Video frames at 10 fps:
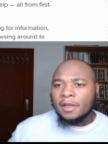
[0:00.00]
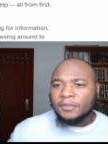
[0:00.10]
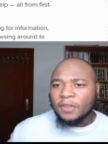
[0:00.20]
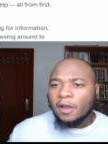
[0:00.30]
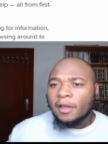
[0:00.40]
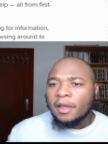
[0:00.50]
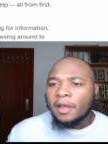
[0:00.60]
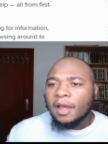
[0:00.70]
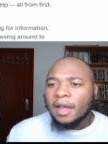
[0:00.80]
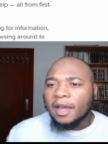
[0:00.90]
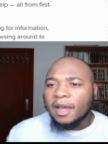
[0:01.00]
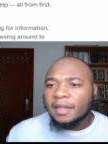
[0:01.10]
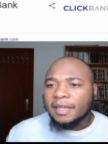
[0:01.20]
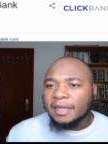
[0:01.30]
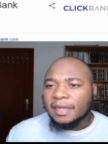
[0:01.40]
so
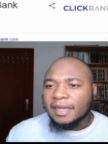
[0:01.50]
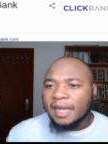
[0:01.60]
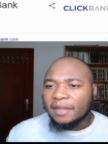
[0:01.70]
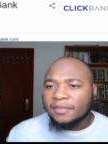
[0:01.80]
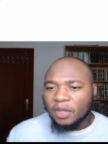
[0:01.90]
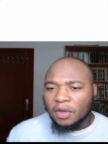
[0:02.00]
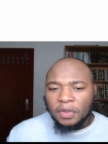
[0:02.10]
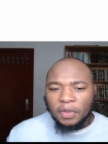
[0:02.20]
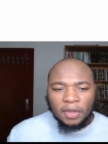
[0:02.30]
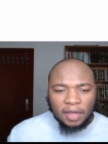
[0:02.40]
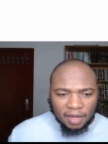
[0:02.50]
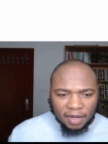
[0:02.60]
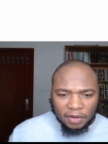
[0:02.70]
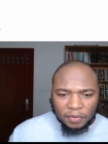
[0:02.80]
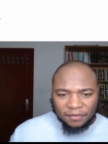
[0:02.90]
so
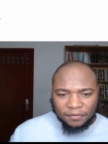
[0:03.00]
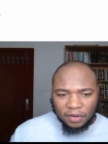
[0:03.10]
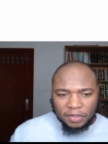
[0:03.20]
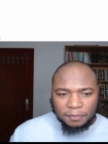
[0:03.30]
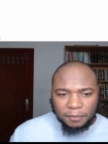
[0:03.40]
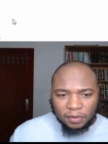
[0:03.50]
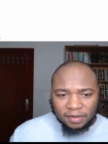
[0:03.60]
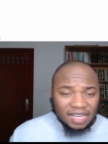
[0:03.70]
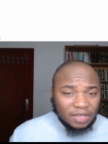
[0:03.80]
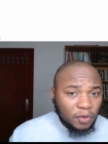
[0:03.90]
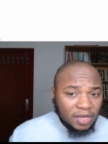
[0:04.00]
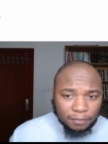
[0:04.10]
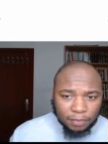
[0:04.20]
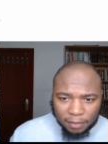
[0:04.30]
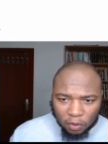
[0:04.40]
here we have various products that we
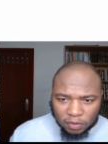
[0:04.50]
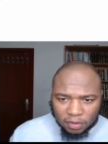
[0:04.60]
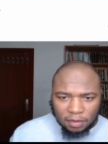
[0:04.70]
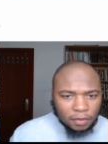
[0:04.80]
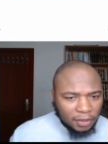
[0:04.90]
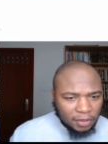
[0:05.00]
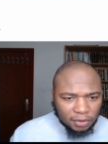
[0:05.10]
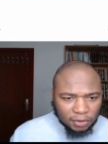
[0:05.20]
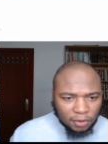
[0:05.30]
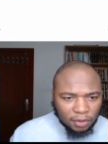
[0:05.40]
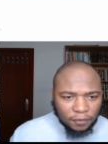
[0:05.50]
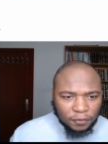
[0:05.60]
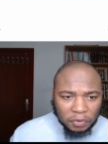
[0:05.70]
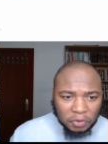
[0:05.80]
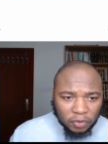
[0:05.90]
can promote. What you do, if
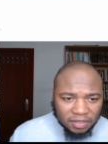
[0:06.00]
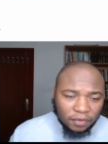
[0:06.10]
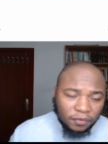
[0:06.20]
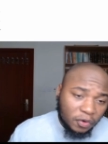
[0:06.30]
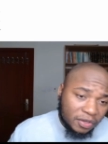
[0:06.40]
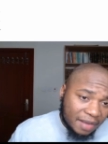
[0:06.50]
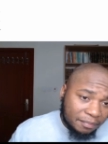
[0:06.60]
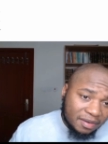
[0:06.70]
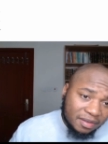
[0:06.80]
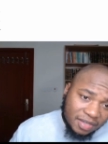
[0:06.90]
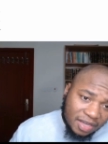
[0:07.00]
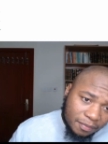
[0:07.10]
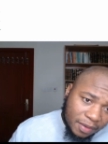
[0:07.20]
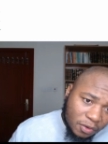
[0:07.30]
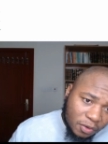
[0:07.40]
you're interested, for example, in the
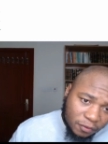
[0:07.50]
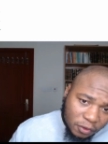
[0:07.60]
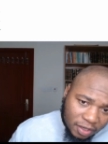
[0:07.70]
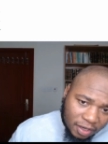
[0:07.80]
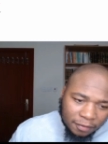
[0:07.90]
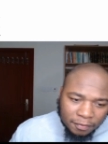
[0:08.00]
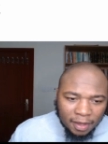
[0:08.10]
CB University,